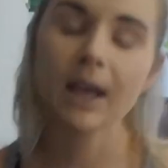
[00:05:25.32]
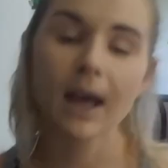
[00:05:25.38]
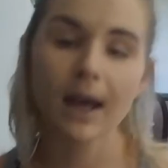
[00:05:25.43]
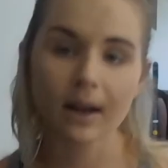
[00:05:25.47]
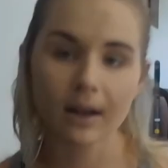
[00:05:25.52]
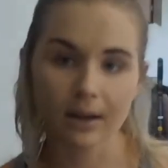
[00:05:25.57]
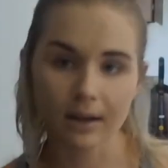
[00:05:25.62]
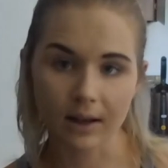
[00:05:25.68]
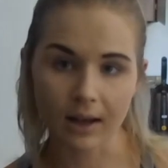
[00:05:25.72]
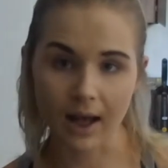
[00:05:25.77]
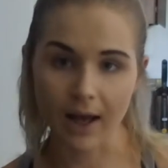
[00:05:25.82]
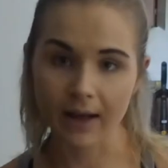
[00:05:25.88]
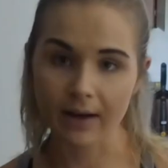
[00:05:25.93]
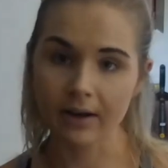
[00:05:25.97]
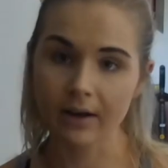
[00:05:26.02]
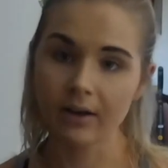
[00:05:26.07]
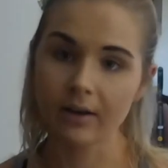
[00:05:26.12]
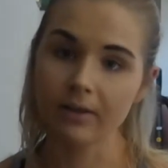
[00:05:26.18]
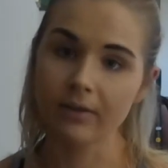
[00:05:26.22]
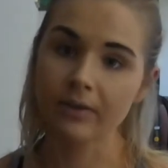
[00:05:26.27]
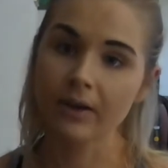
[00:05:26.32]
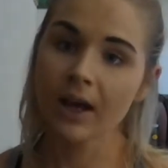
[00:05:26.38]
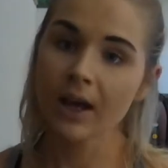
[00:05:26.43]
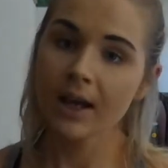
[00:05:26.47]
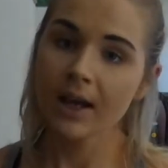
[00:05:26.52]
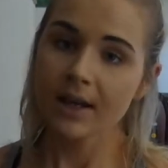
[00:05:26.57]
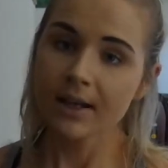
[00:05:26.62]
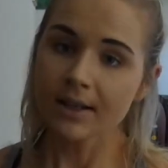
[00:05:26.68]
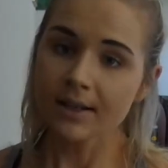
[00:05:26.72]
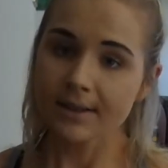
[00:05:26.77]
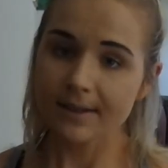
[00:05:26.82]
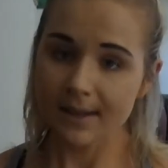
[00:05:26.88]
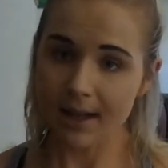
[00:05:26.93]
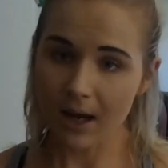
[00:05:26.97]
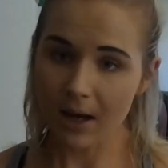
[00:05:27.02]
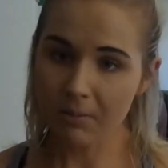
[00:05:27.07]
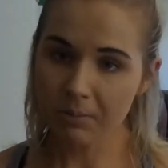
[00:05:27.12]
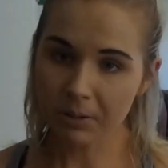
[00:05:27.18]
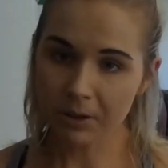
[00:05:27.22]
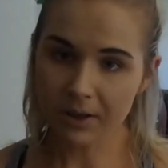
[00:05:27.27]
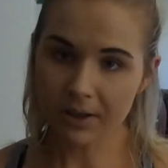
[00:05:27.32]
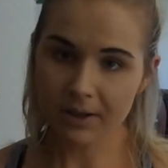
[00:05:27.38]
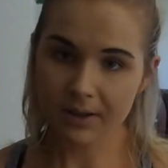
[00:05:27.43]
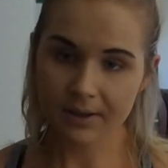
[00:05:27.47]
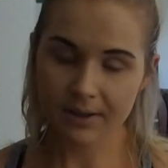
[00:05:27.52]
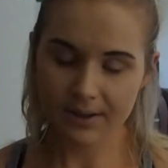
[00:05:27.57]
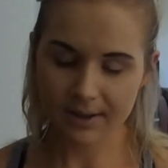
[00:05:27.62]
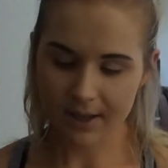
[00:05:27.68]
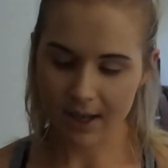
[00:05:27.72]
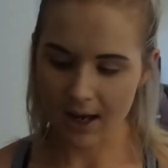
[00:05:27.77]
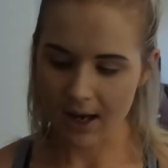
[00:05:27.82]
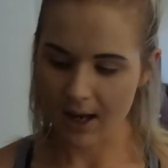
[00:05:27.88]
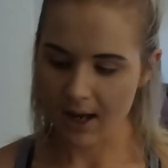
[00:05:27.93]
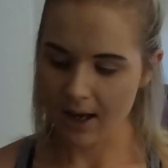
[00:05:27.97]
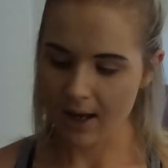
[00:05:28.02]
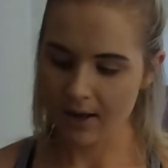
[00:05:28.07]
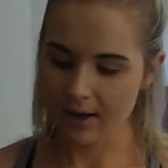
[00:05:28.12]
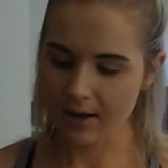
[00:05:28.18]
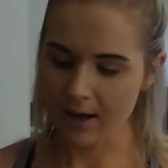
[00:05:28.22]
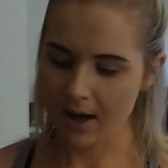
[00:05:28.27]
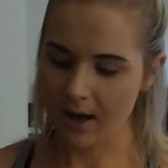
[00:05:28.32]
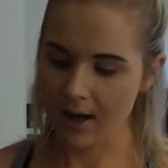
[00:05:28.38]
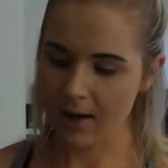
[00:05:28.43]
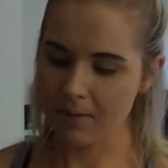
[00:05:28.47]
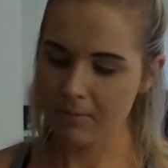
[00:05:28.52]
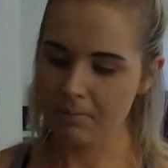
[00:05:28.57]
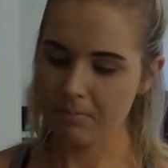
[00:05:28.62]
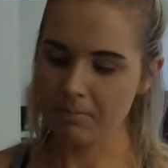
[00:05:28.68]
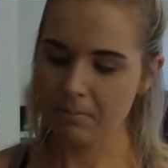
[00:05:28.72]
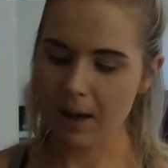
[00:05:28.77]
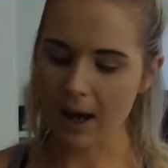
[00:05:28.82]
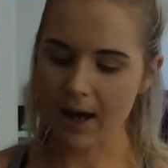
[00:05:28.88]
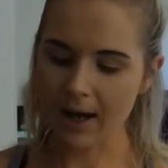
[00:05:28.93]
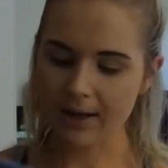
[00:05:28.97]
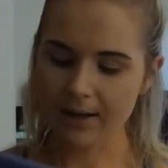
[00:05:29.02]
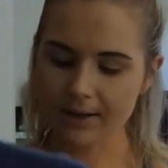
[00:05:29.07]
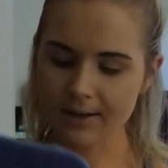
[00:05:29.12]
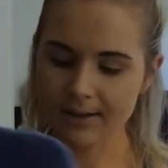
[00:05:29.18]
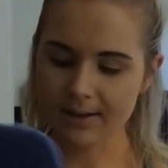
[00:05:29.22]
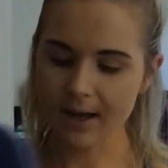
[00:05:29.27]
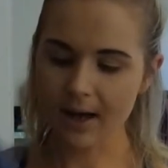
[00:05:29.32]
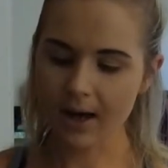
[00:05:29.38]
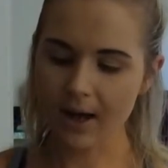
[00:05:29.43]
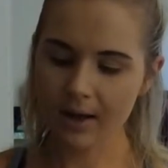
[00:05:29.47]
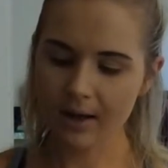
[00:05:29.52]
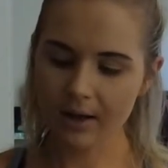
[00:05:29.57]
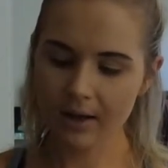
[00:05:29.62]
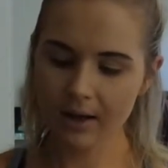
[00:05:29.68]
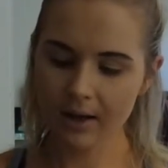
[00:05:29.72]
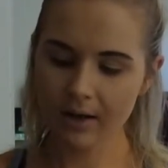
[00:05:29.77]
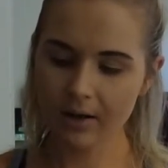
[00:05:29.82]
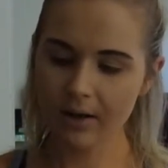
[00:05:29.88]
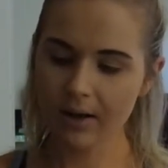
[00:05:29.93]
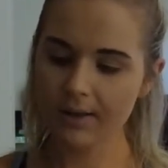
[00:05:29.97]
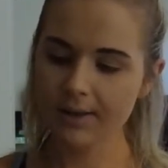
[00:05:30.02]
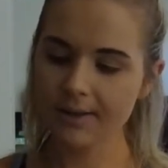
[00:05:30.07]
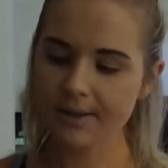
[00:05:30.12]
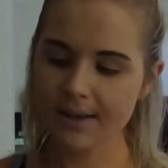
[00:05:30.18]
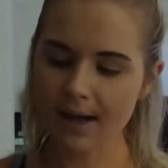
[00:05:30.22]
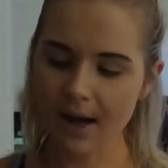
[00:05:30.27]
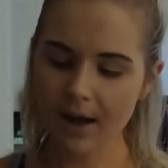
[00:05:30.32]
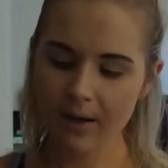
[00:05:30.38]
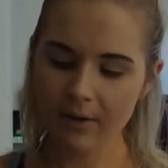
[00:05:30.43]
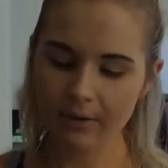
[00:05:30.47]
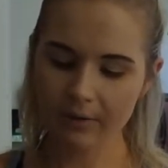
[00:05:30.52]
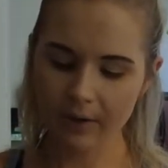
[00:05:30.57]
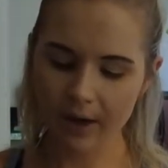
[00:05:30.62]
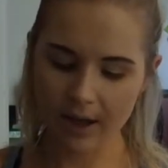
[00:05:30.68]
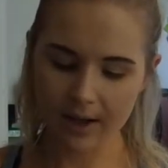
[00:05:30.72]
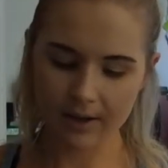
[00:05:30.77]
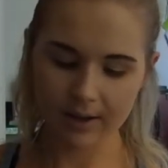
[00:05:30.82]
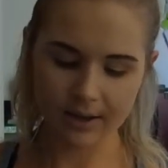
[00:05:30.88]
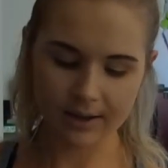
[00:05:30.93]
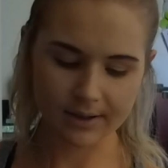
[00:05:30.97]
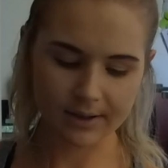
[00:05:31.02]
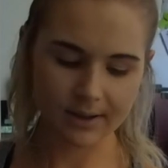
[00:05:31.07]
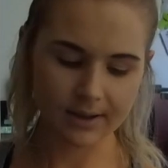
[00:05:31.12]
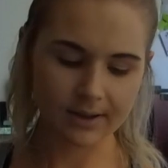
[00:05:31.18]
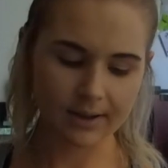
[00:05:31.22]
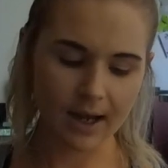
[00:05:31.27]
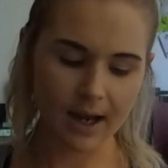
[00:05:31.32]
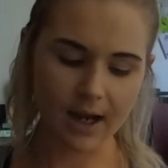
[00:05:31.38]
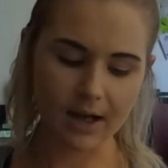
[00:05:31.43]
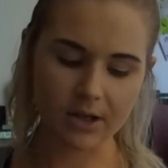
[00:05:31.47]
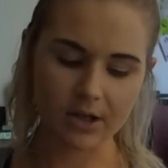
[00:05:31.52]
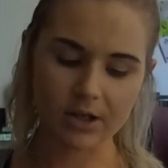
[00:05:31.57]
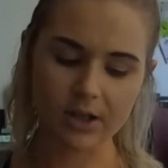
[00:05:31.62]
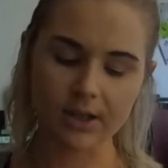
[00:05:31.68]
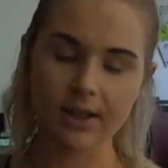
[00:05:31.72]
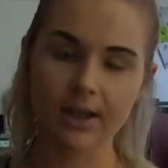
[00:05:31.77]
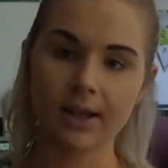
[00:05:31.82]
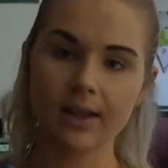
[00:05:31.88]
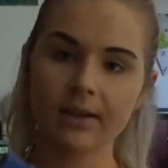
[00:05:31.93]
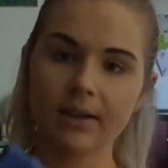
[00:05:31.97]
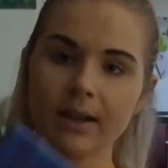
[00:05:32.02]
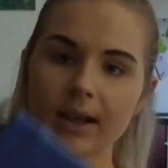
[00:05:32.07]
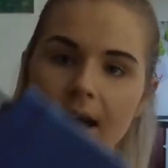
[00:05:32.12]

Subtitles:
get a lot of samples and back stock on stuff, and this is actually in the